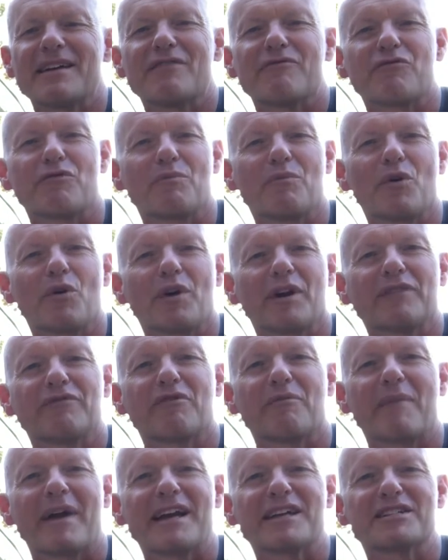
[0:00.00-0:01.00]
For more
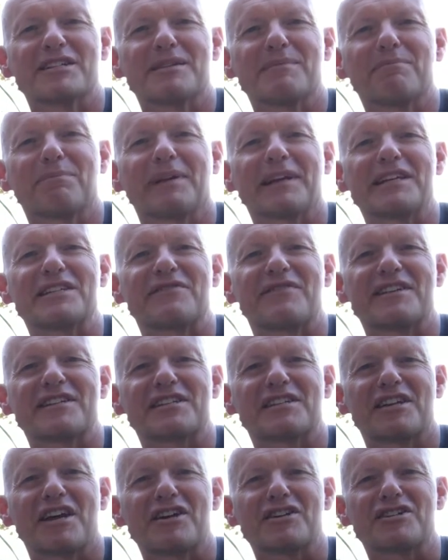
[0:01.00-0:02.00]
information, please
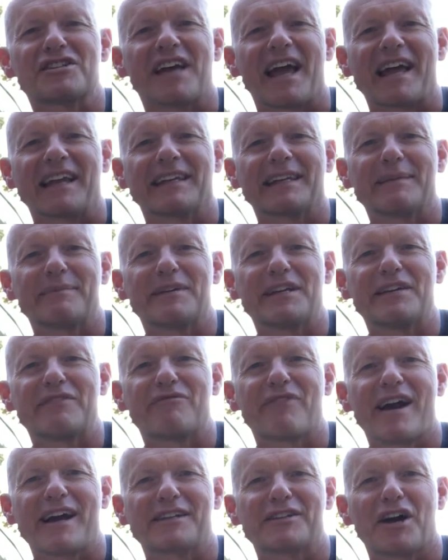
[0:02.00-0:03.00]
visit us at
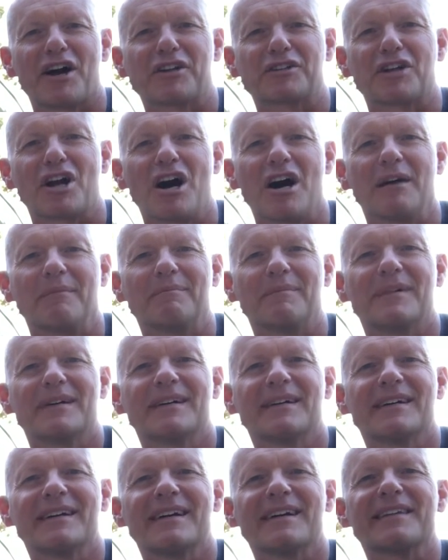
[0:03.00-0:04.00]
libertyfrac.com.
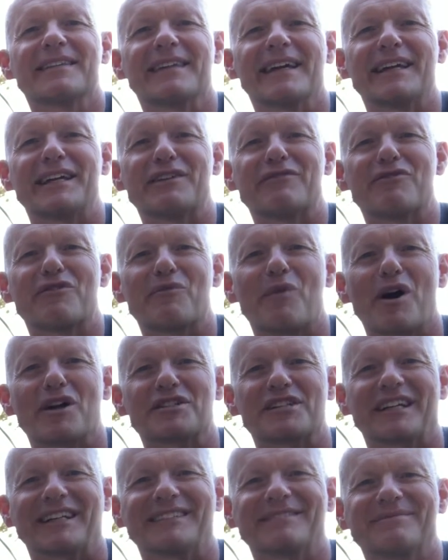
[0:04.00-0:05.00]
Thank you for
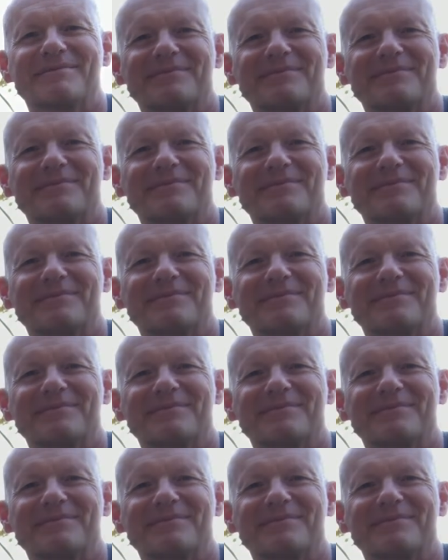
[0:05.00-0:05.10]
watching.